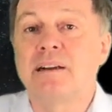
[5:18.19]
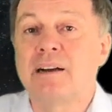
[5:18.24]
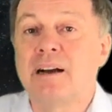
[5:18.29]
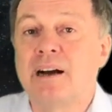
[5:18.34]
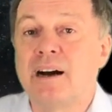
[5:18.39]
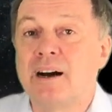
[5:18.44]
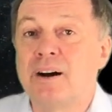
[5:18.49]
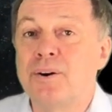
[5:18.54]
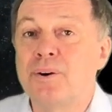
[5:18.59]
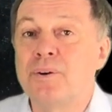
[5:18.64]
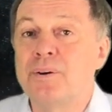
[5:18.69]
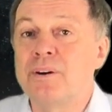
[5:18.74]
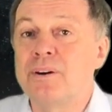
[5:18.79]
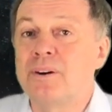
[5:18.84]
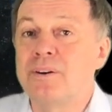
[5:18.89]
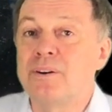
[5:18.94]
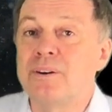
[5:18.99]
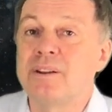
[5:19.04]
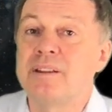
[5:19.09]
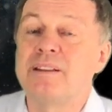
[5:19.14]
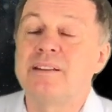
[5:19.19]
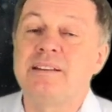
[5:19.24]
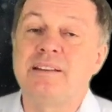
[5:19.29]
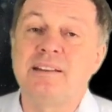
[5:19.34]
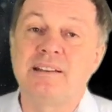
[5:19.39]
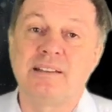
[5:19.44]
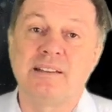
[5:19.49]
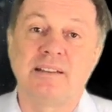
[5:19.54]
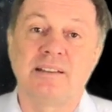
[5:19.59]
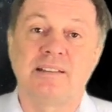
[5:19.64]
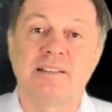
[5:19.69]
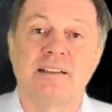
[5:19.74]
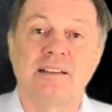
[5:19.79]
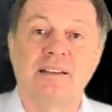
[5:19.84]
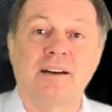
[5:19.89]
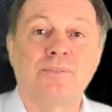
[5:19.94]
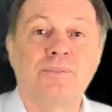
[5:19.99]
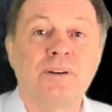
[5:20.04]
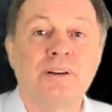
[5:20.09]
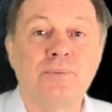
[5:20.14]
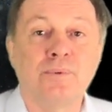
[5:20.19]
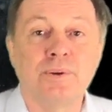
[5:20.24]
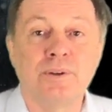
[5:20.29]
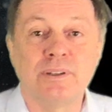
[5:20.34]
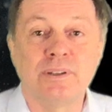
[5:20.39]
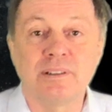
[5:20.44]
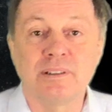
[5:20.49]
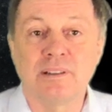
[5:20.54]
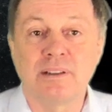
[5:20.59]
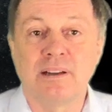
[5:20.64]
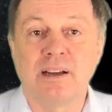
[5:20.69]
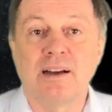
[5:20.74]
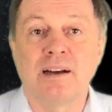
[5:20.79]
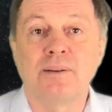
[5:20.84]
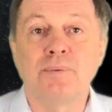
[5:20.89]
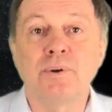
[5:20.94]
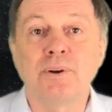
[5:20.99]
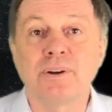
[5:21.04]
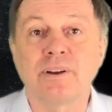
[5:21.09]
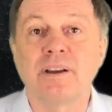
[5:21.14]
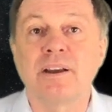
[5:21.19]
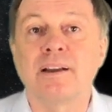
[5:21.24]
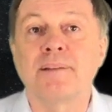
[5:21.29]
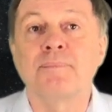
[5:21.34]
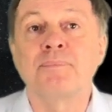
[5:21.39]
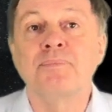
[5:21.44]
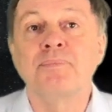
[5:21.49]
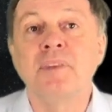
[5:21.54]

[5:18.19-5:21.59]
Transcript: how all the details in our world are working.